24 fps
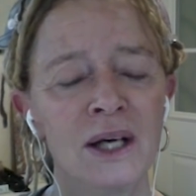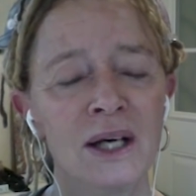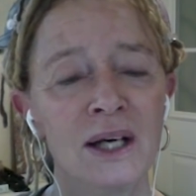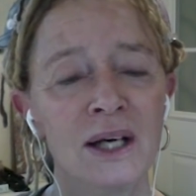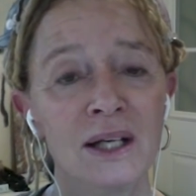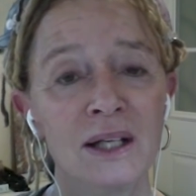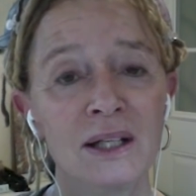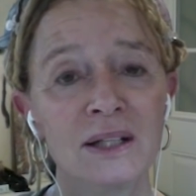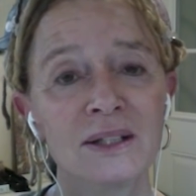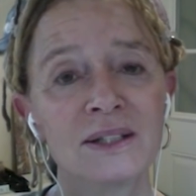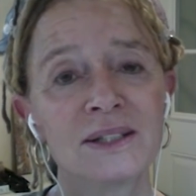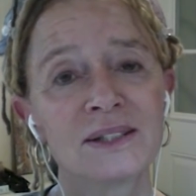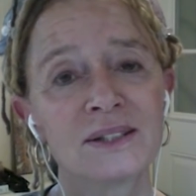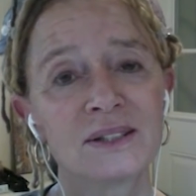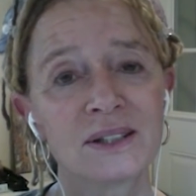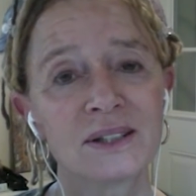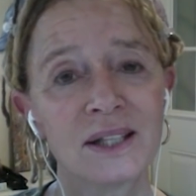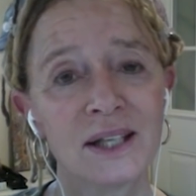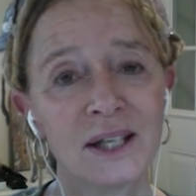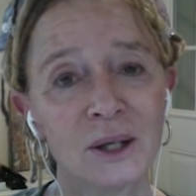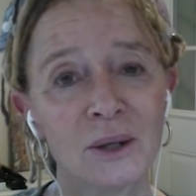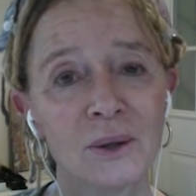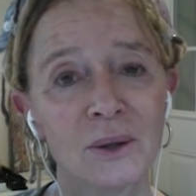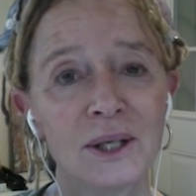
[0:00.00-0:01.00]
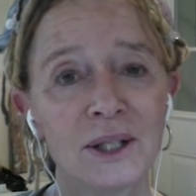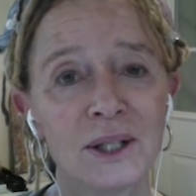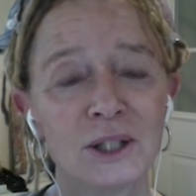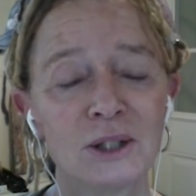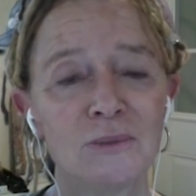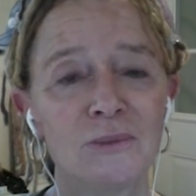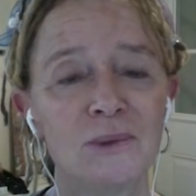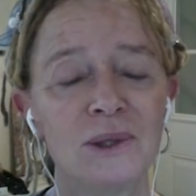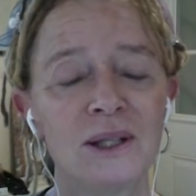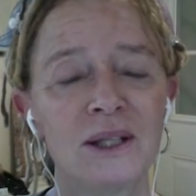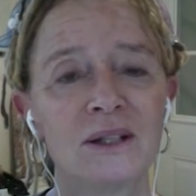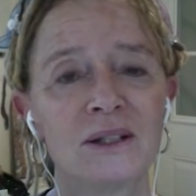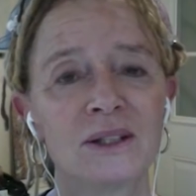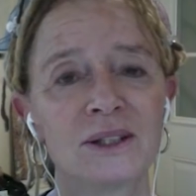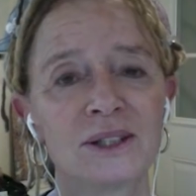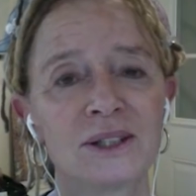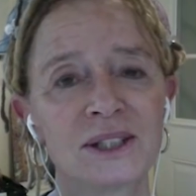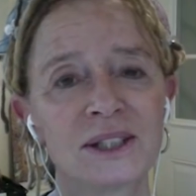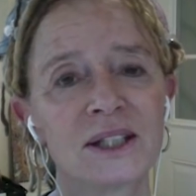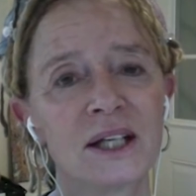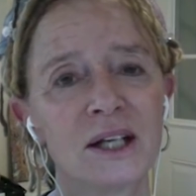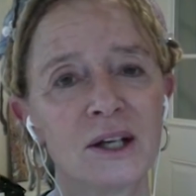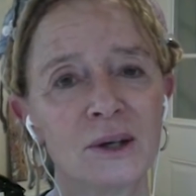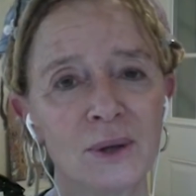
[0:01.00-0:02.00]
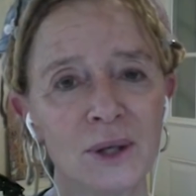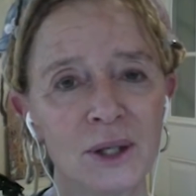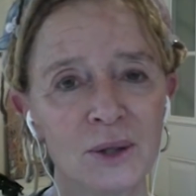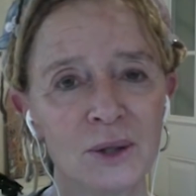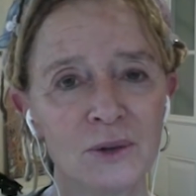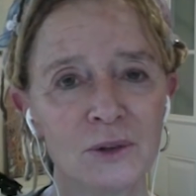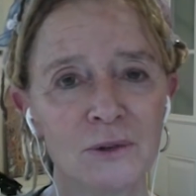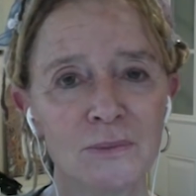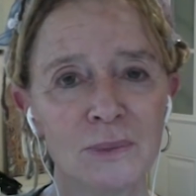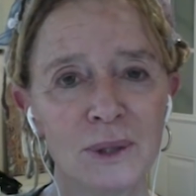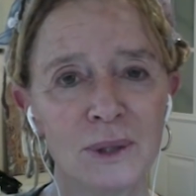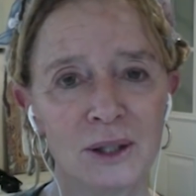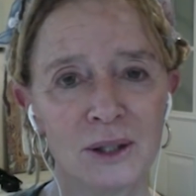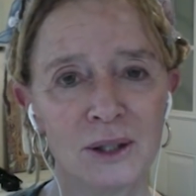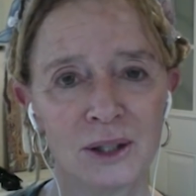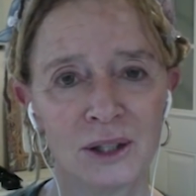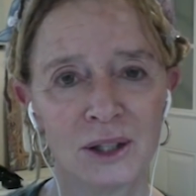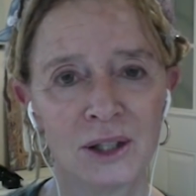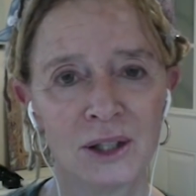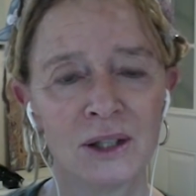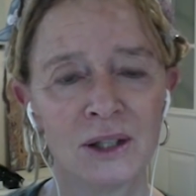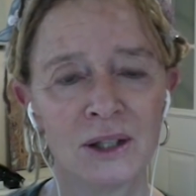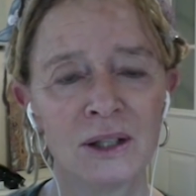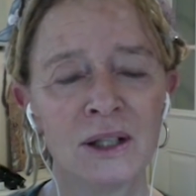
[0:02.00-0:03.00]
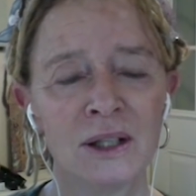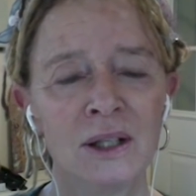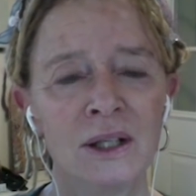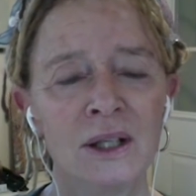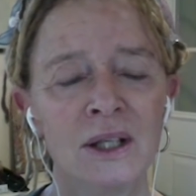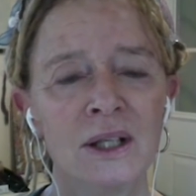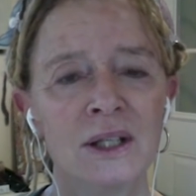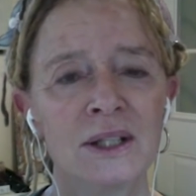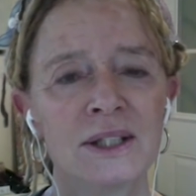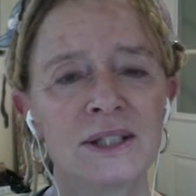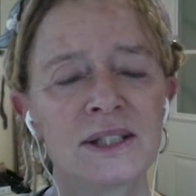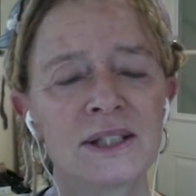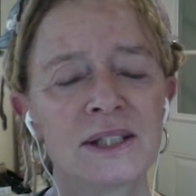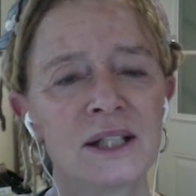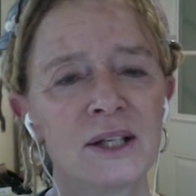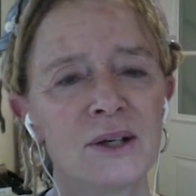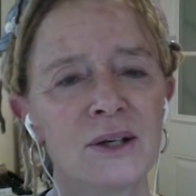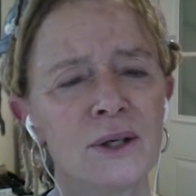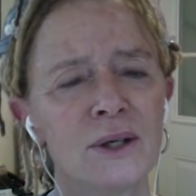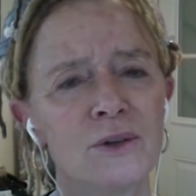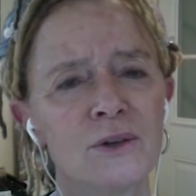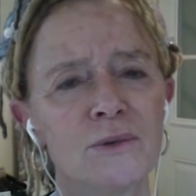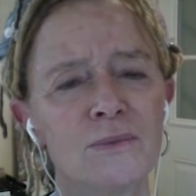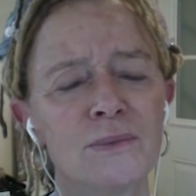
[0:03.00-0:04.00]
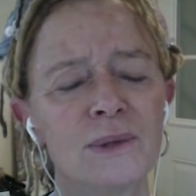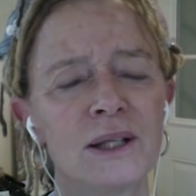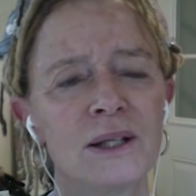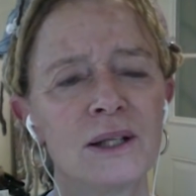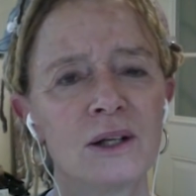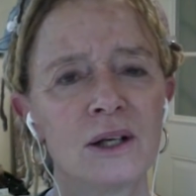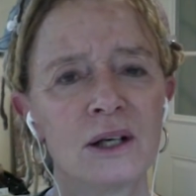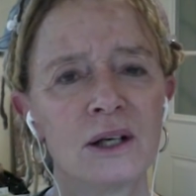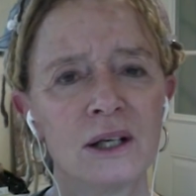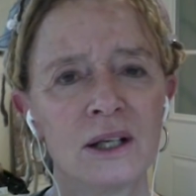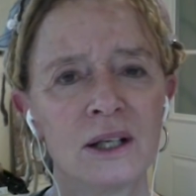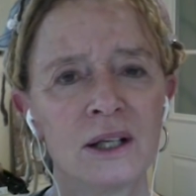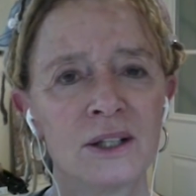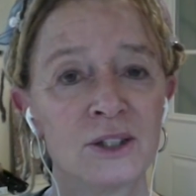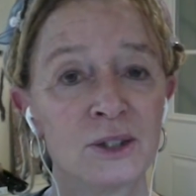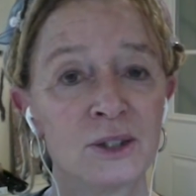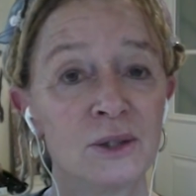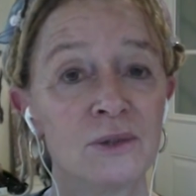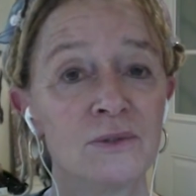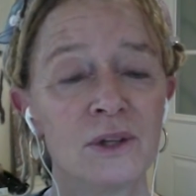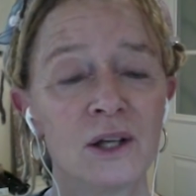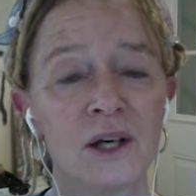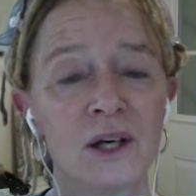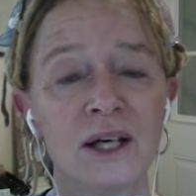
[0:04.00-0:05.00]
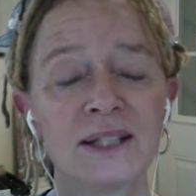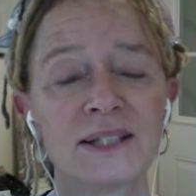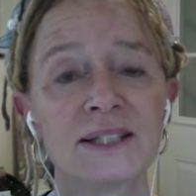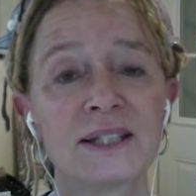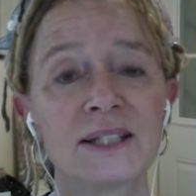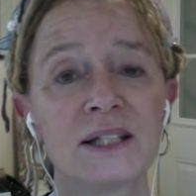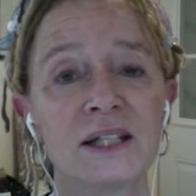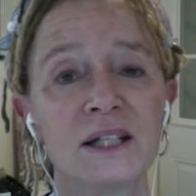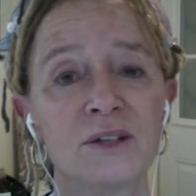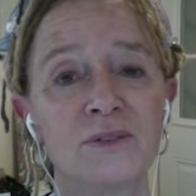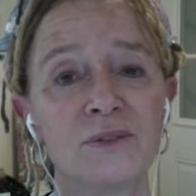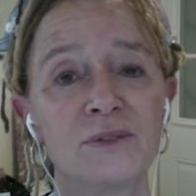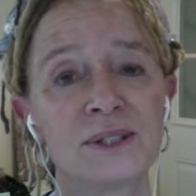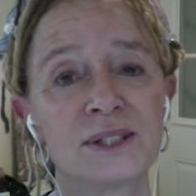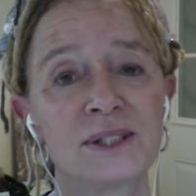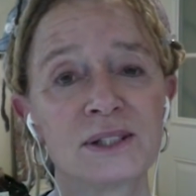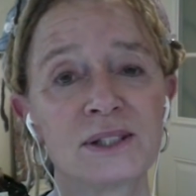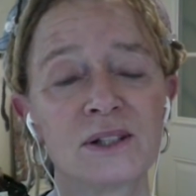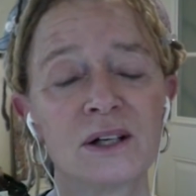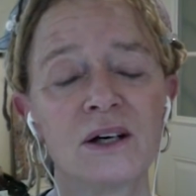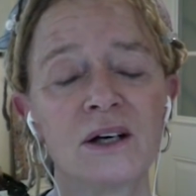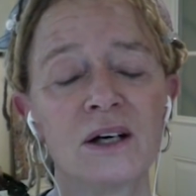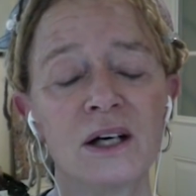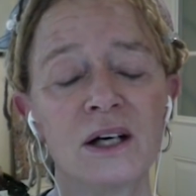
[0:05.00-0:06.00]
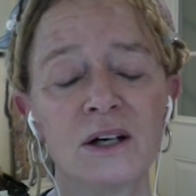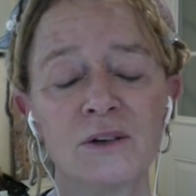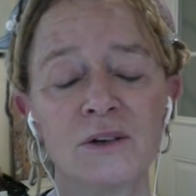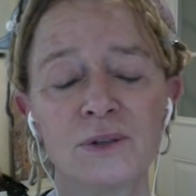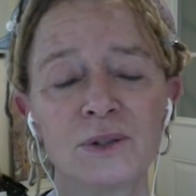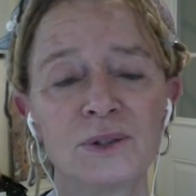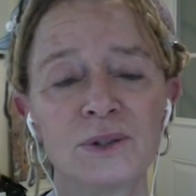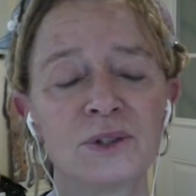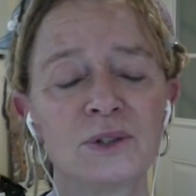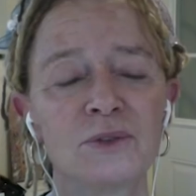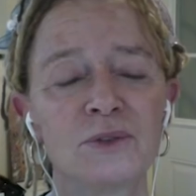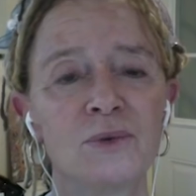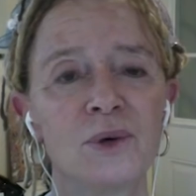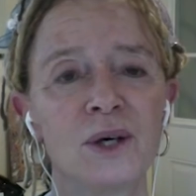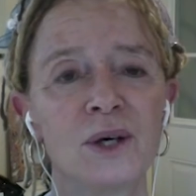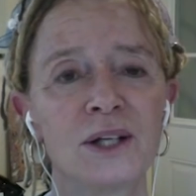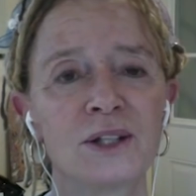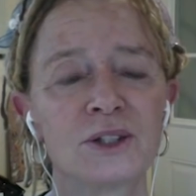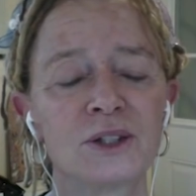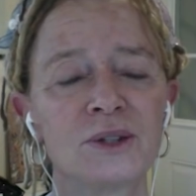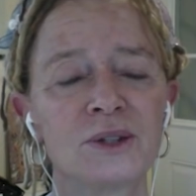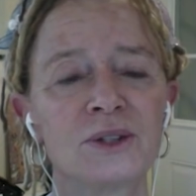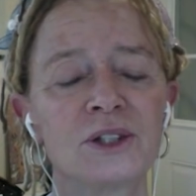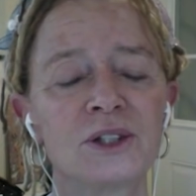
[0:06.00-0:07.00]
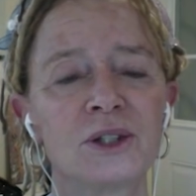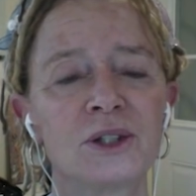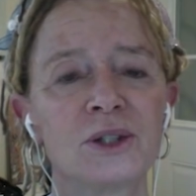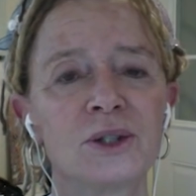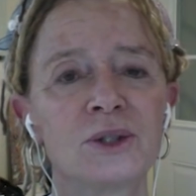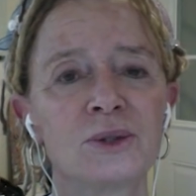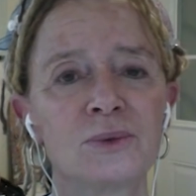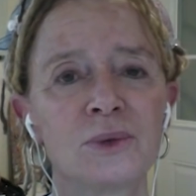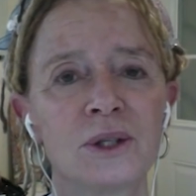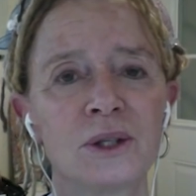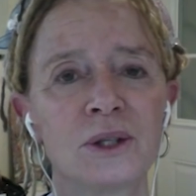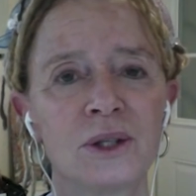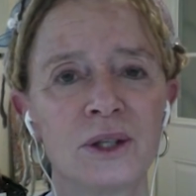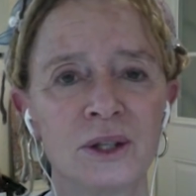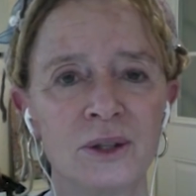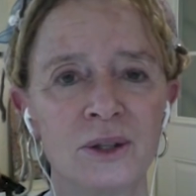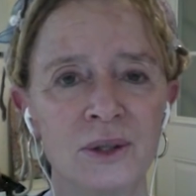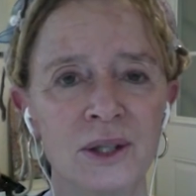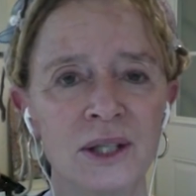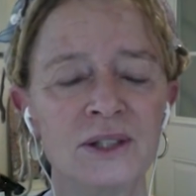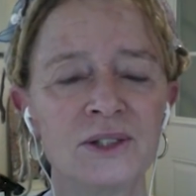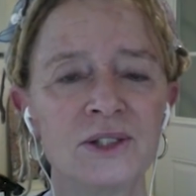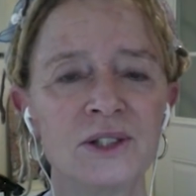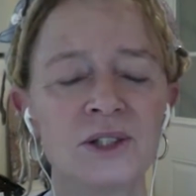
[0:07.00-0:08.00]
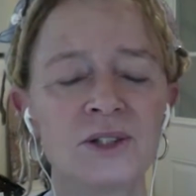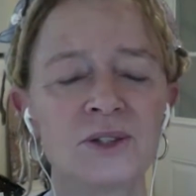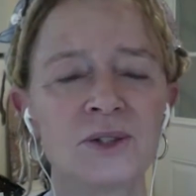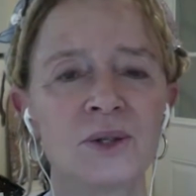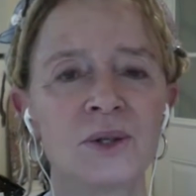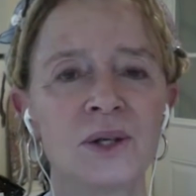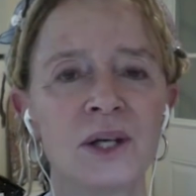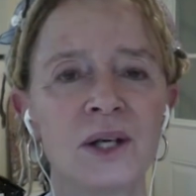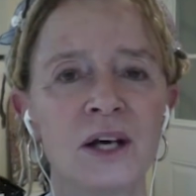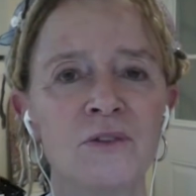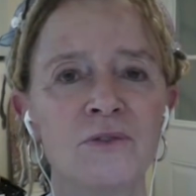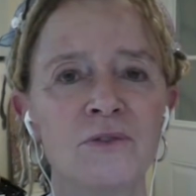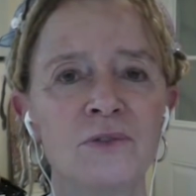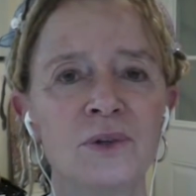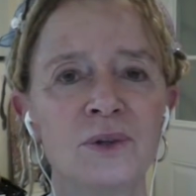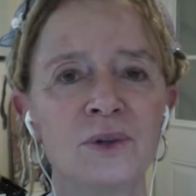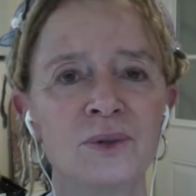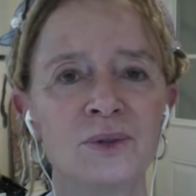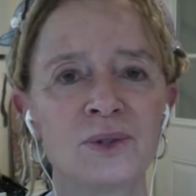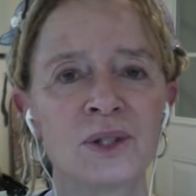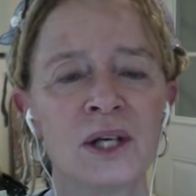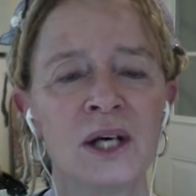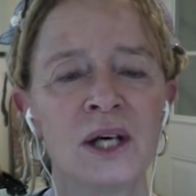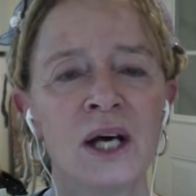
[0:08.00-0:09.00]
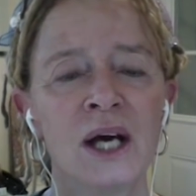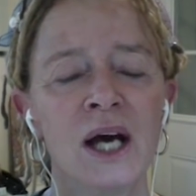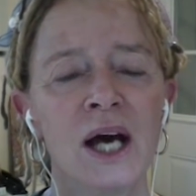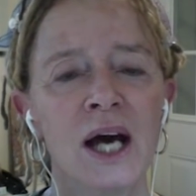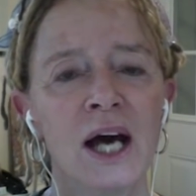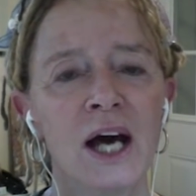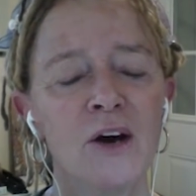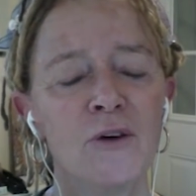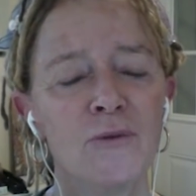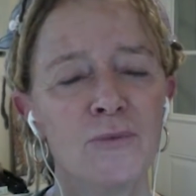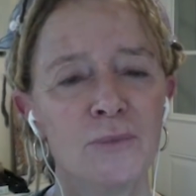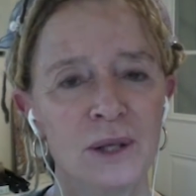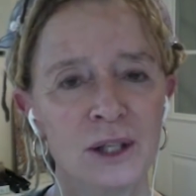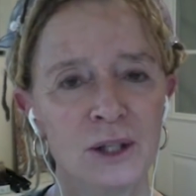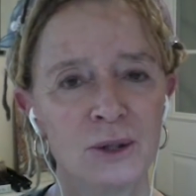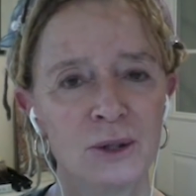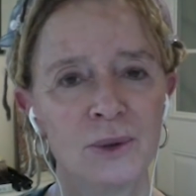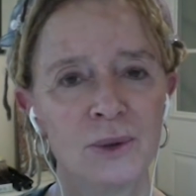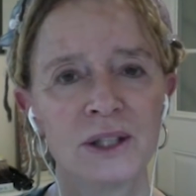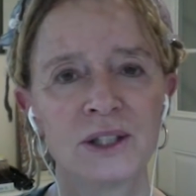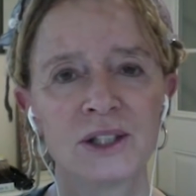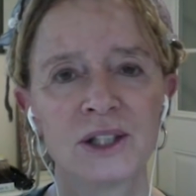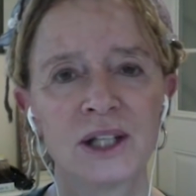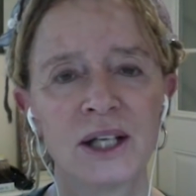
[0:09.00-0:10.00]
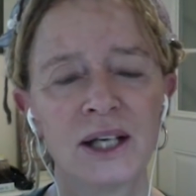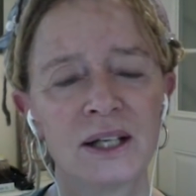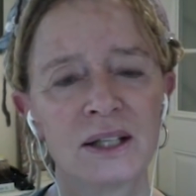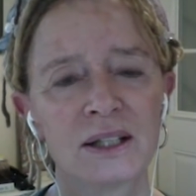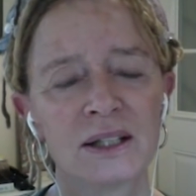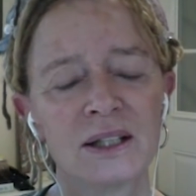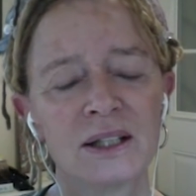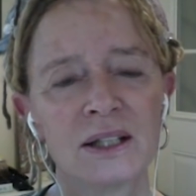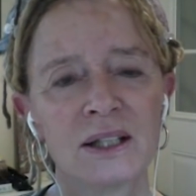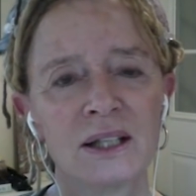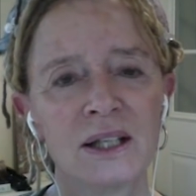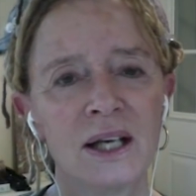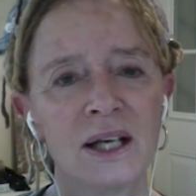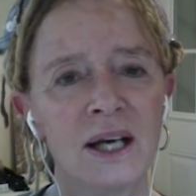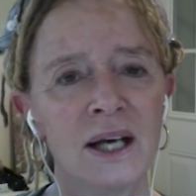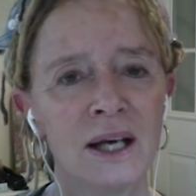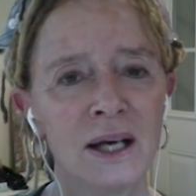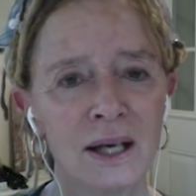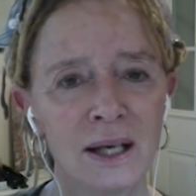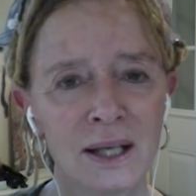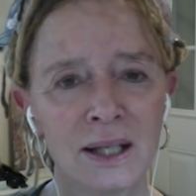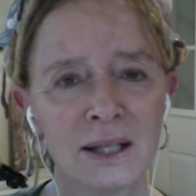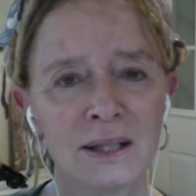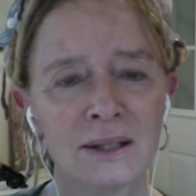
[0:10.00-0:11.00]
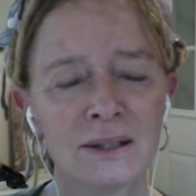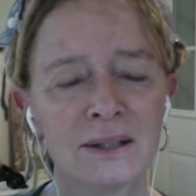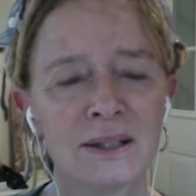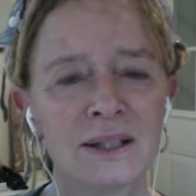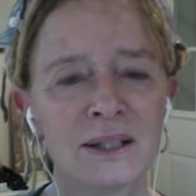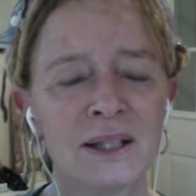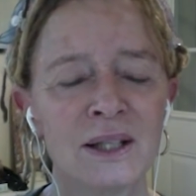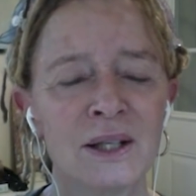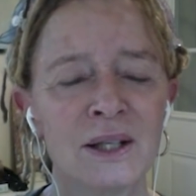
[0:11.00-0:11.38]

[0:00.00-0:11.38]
And it's scary to be here. It's scary to have been hurt scary to have been lo- to have lost love. It's awful to have watched your children or your nieces or nephews have been rejected and